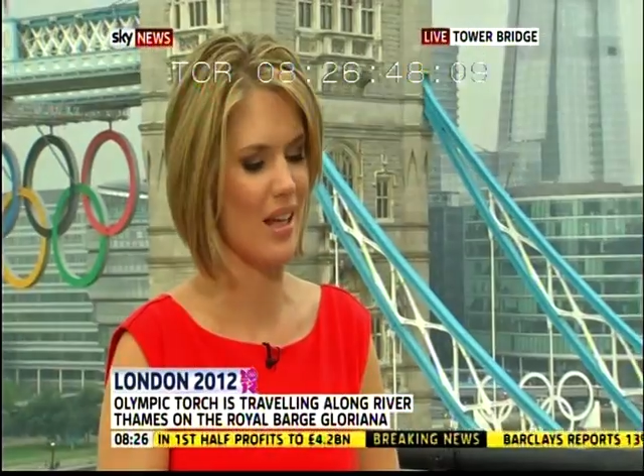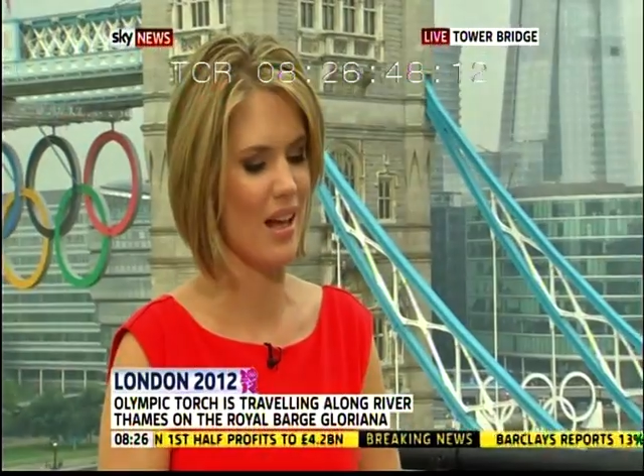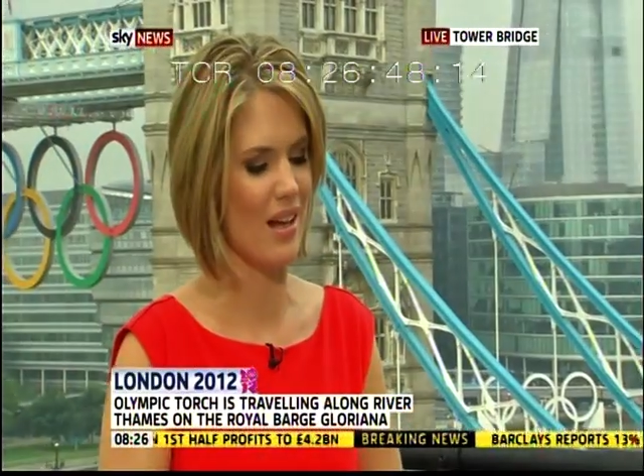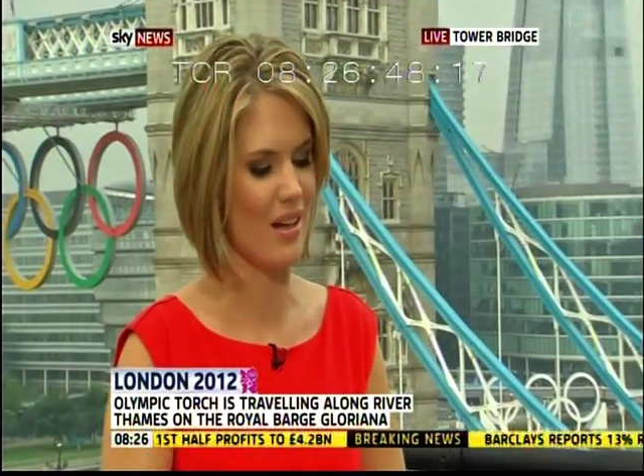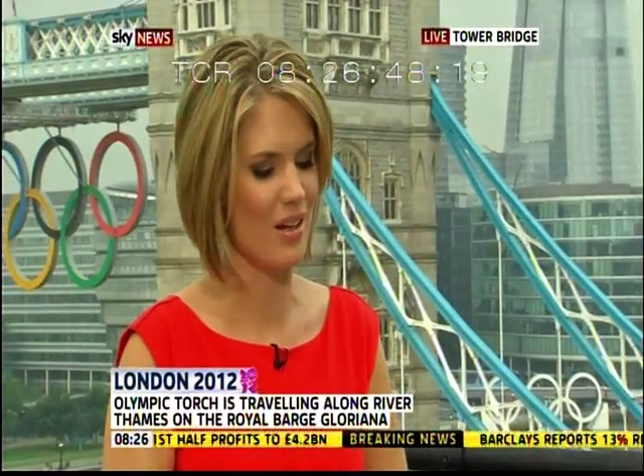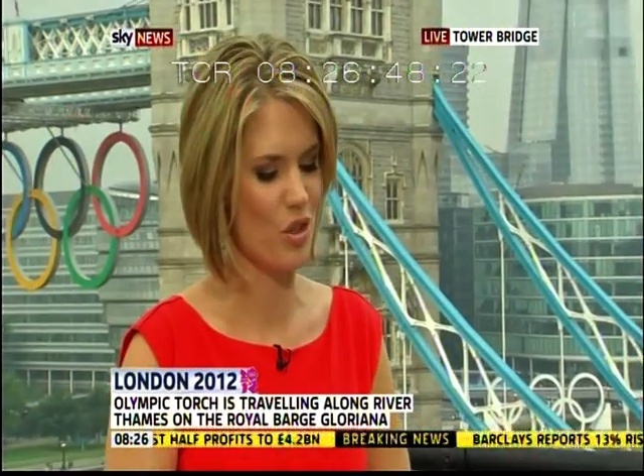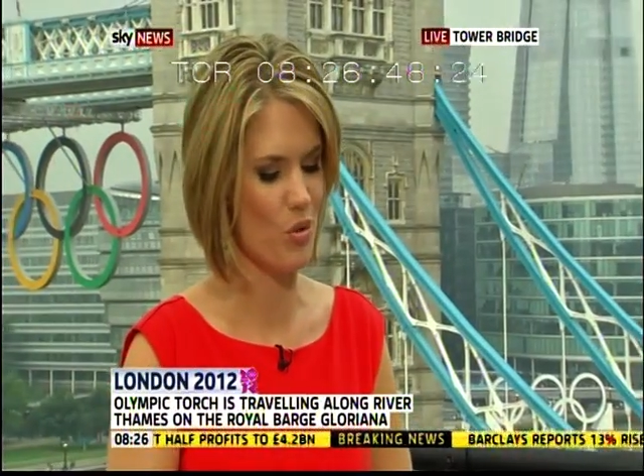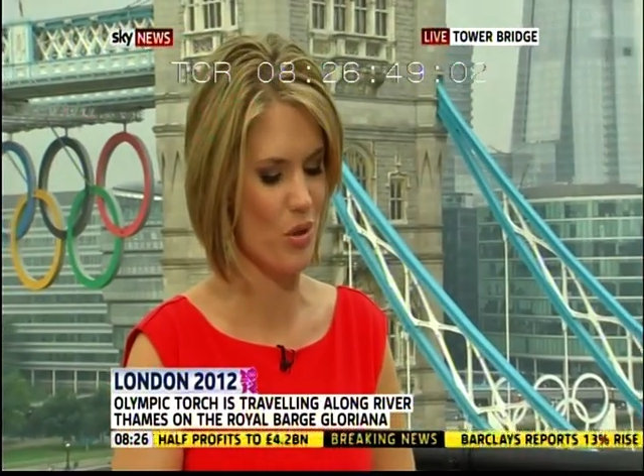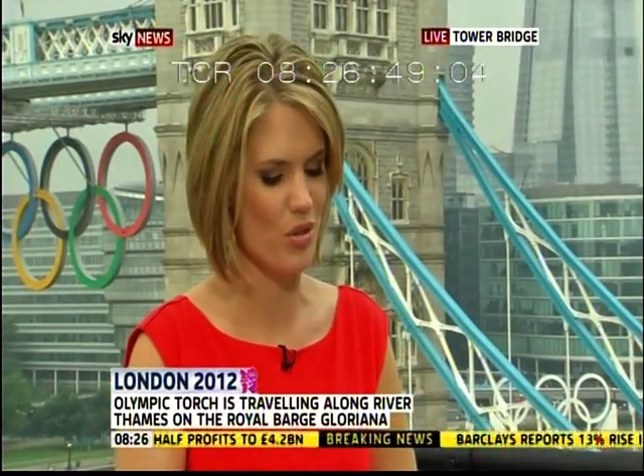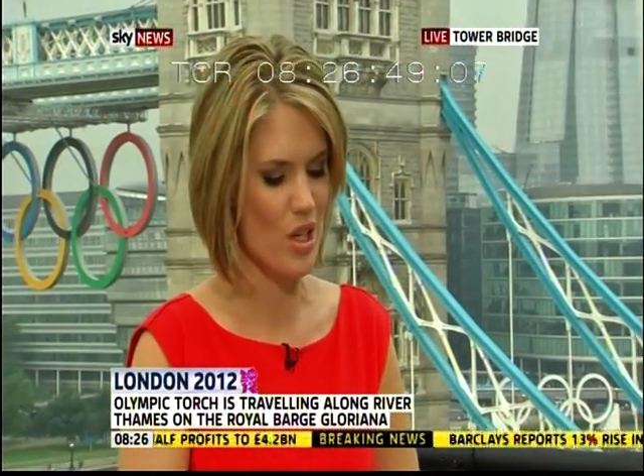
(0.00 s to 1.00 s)
there,
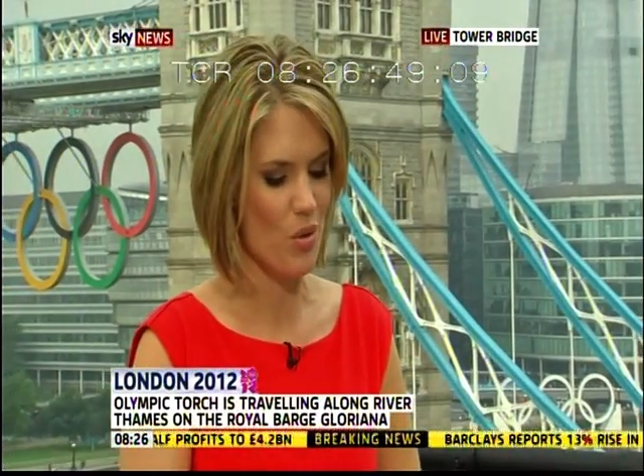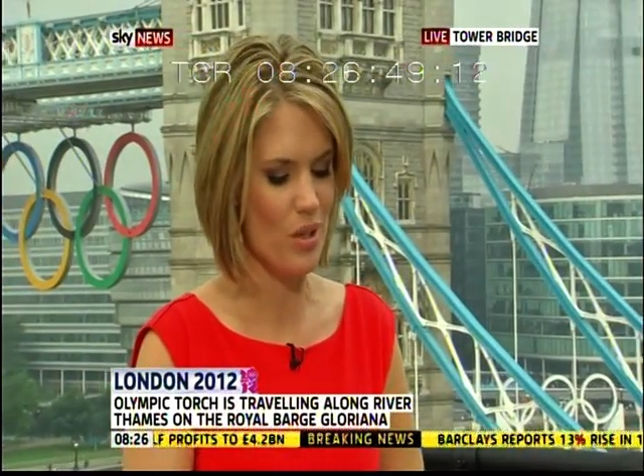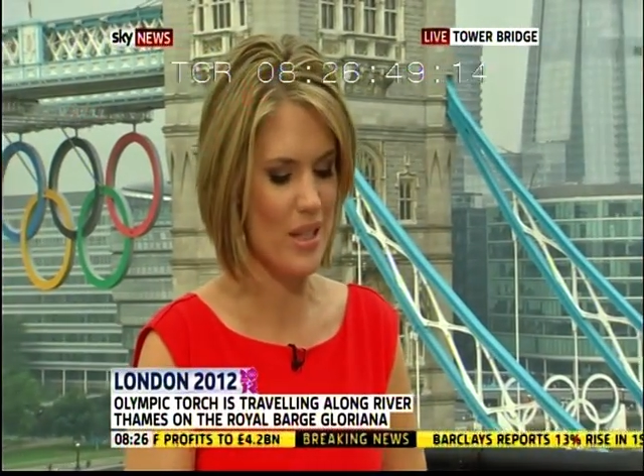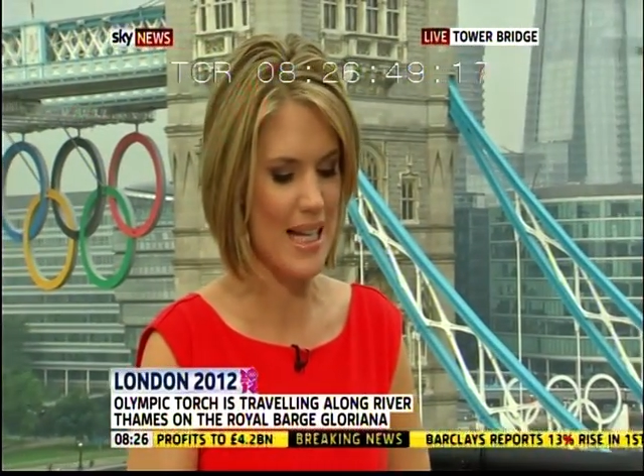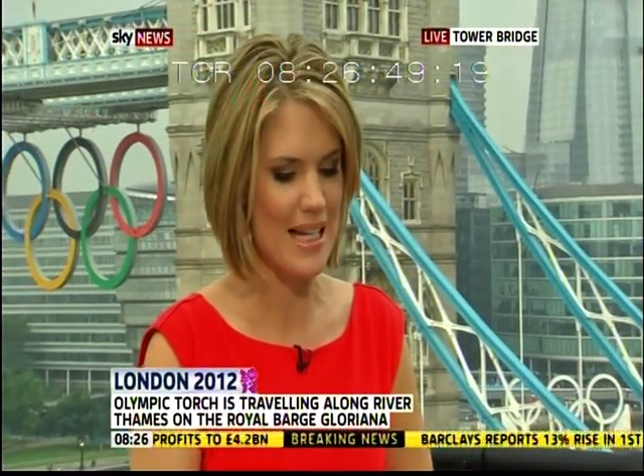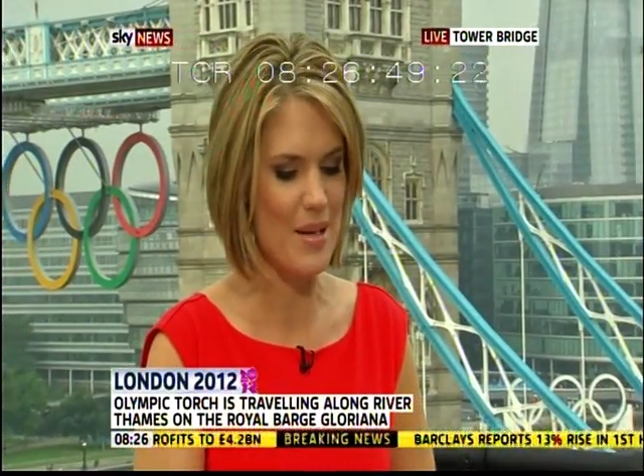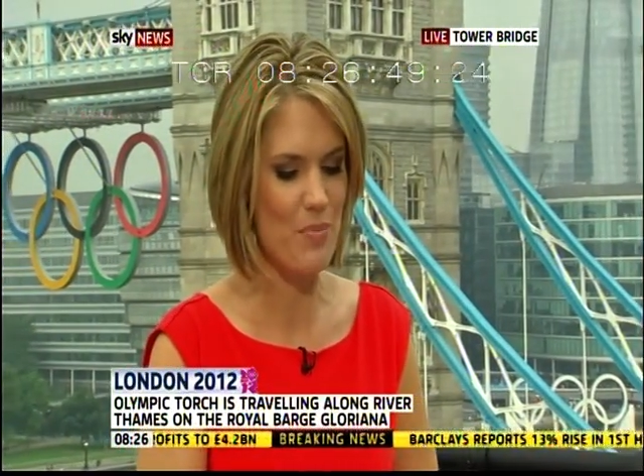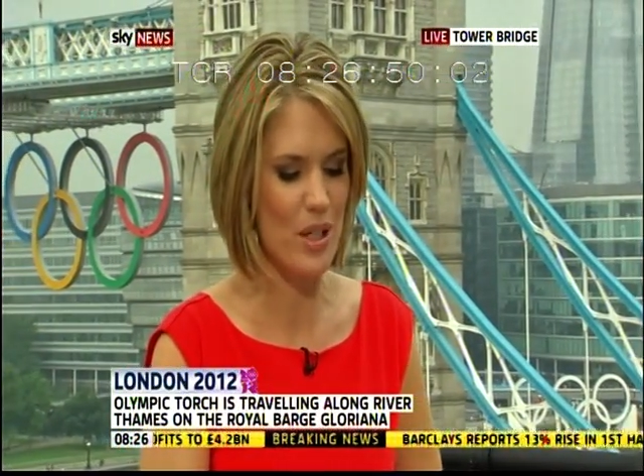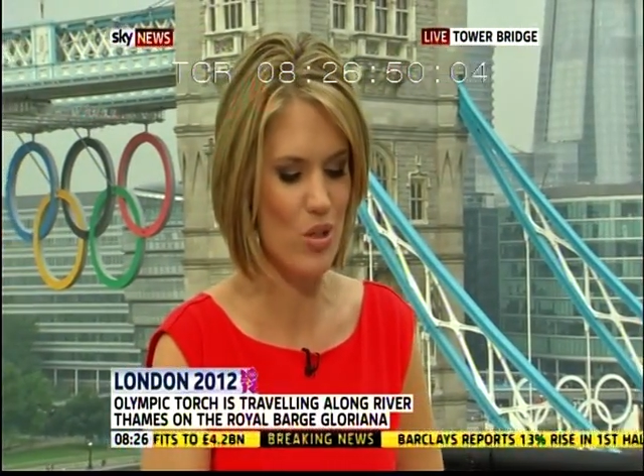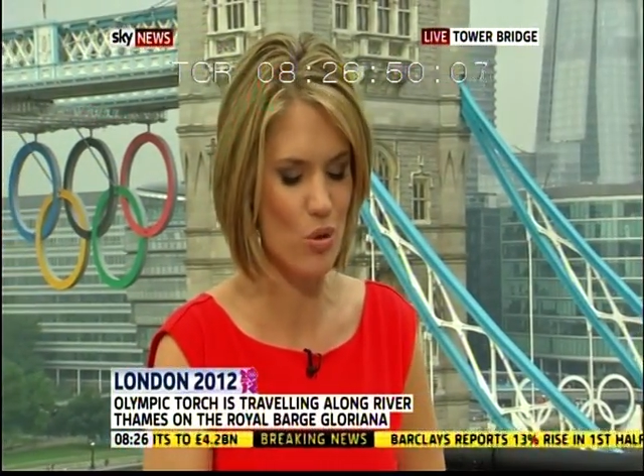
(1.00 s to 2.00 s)
who was one of the
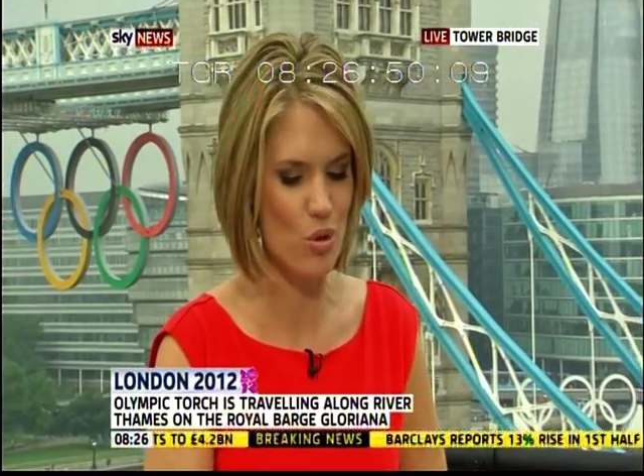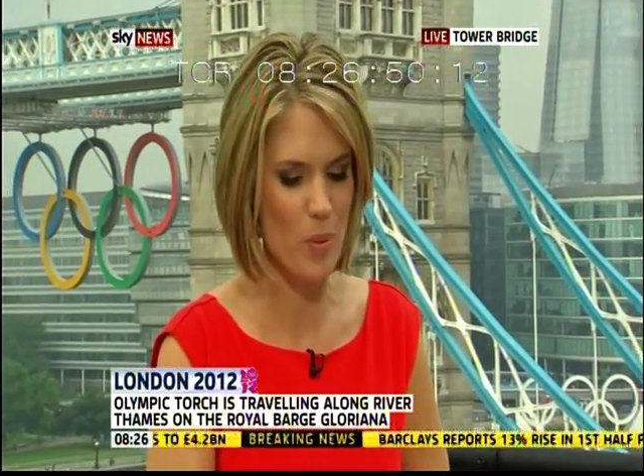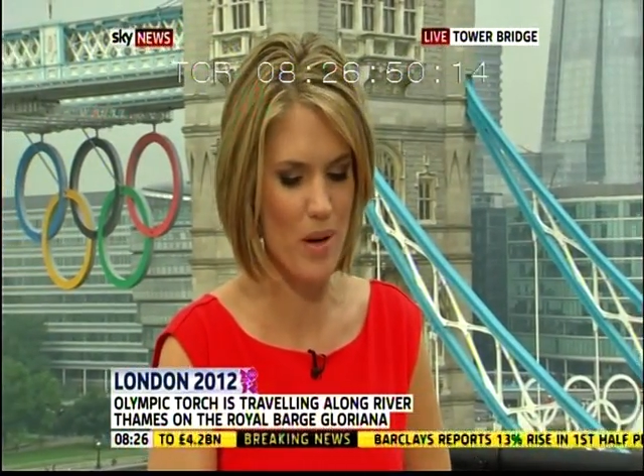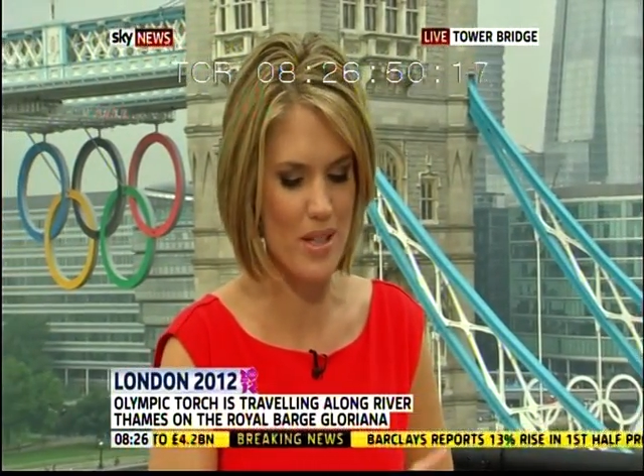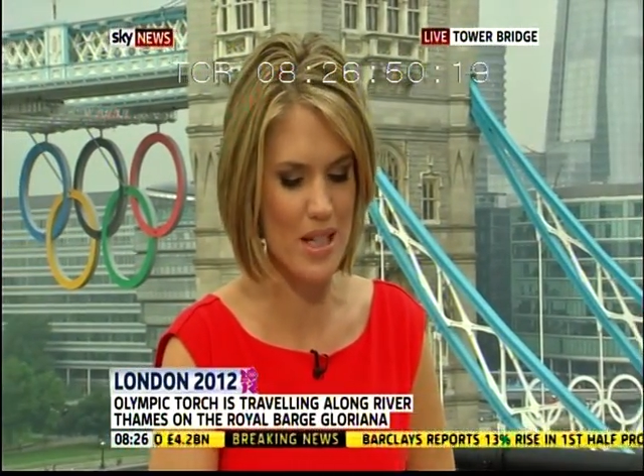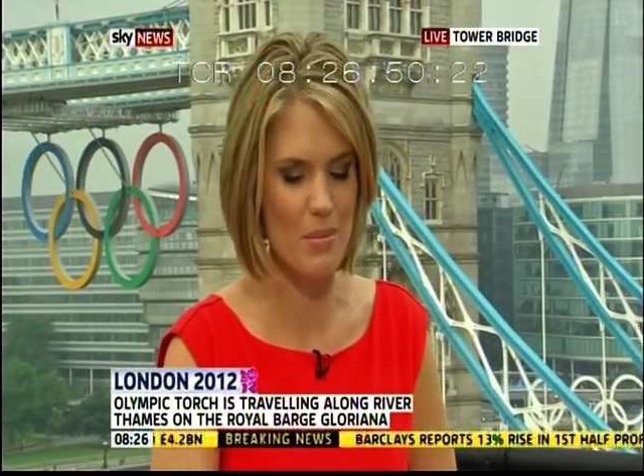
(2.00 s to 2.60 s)
Olympic torchbearers